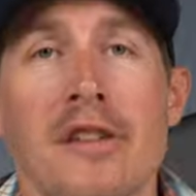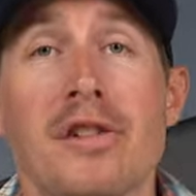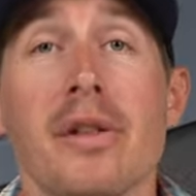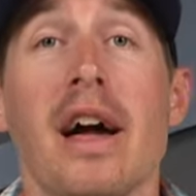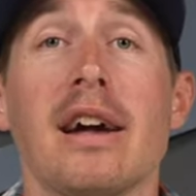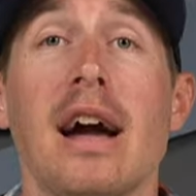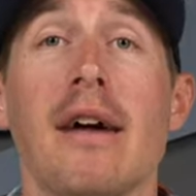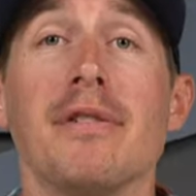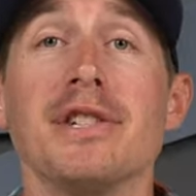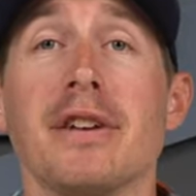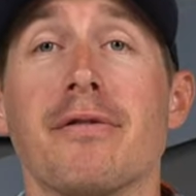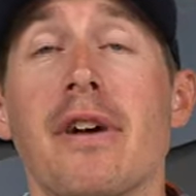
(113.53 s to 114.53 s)
And so that
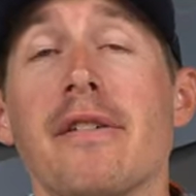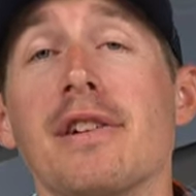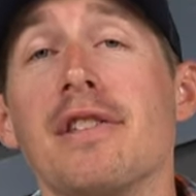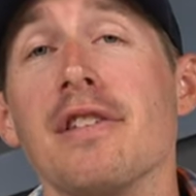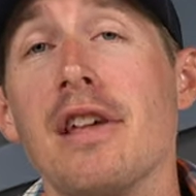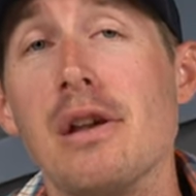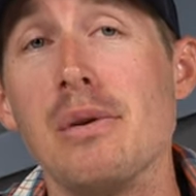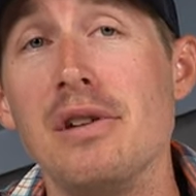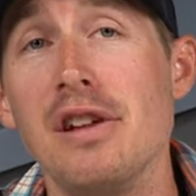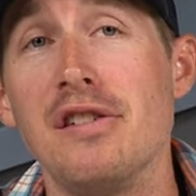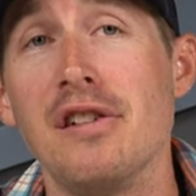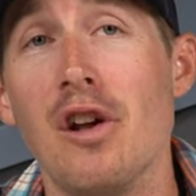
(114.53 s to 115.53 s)
covers it for everything that you'd
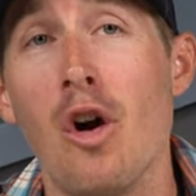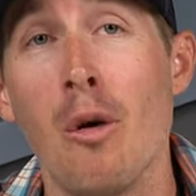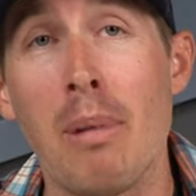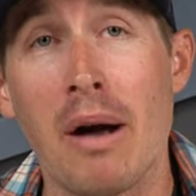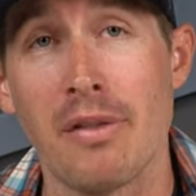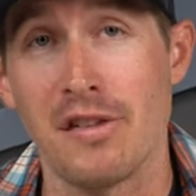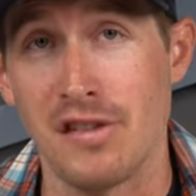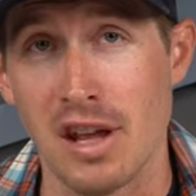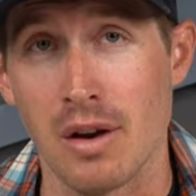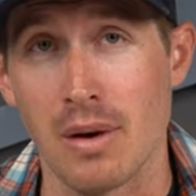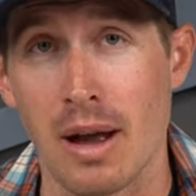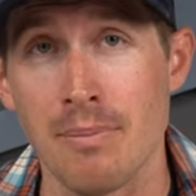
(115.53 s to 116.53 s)
need to know about the
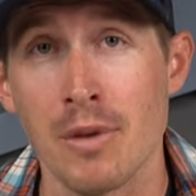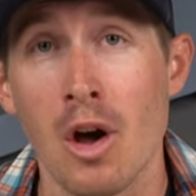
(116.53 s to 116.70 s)
Stingray.